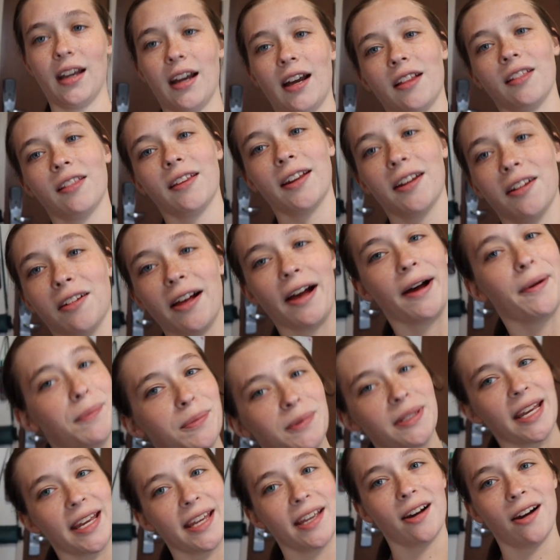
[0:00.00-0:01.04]
A little
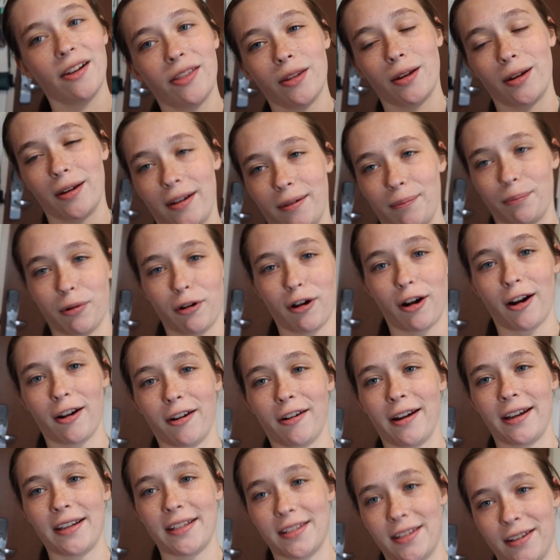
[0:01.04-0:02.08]
update on the
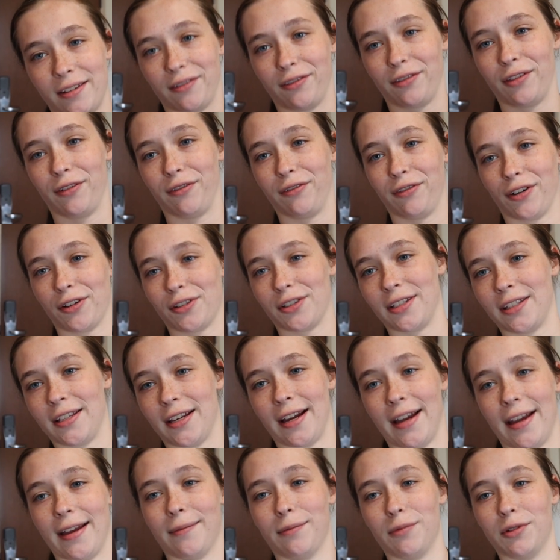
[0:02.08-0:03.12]
progress of the first
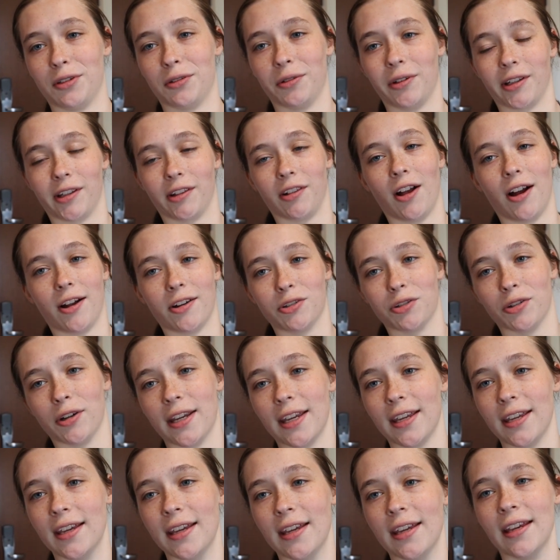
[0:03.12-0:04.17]
time doing
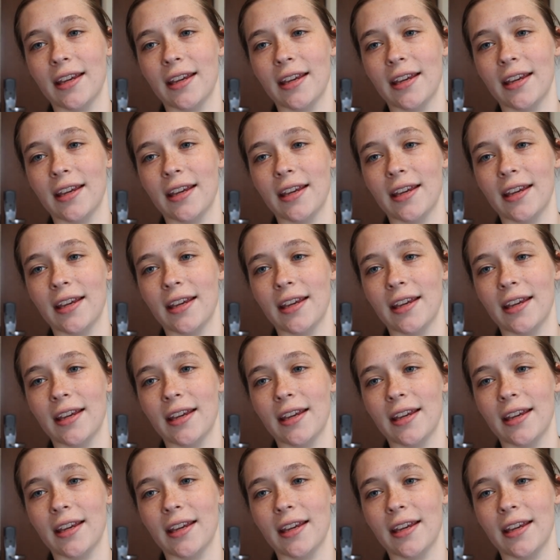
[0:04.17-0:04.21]
laundry.